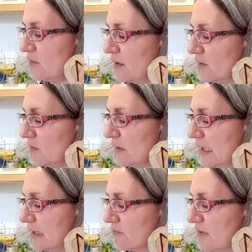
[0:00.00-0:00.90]
along
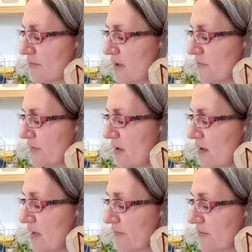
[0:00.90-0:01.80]
in the river of
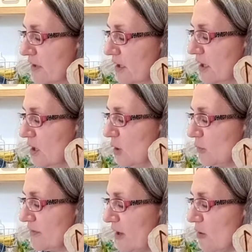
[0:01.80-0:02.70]
life
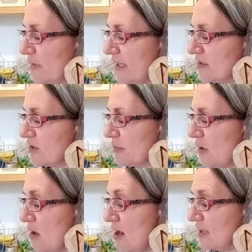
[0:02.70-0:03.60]
without being
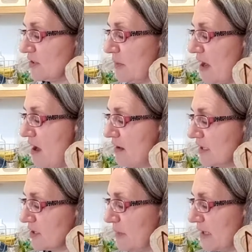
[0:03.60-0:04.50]
surprised by
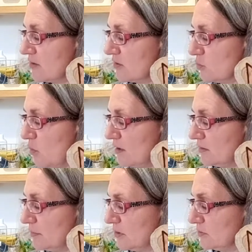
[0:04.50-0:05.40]
unexpected
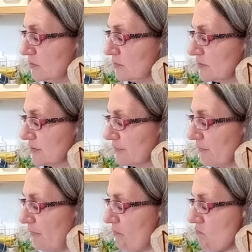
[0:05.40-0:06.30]
whirlpools.
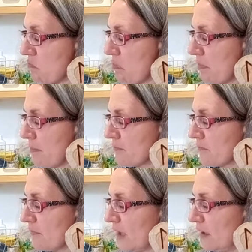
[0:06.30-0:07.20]

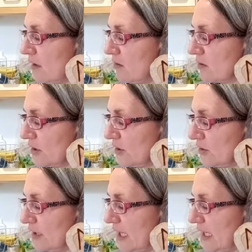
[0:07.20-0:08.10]

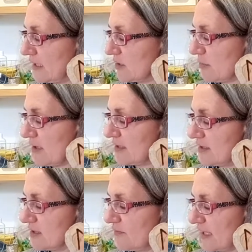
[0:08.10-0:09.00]
Lagu
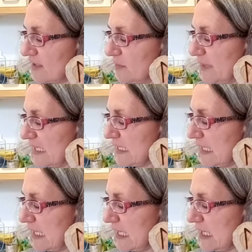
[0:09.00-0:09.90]
expresses
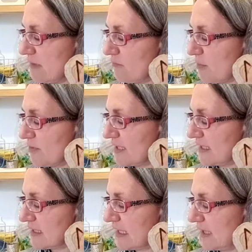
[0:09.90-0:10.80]
flexibility and
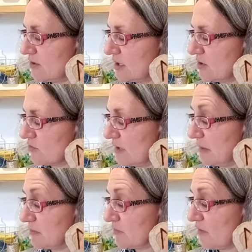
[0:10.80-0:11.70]
represents the energy
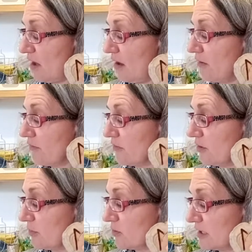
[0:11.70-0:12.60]
streams of the earth and the
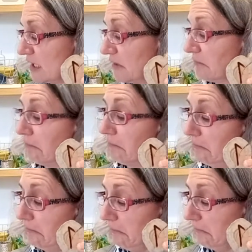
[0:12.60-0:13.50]
body.
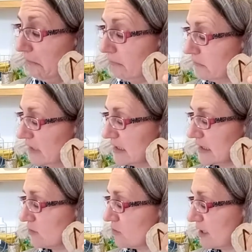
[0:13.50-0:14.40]
That's
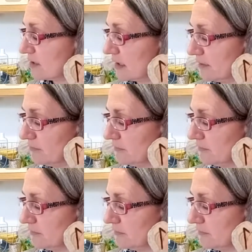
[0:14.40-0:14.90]
interesting.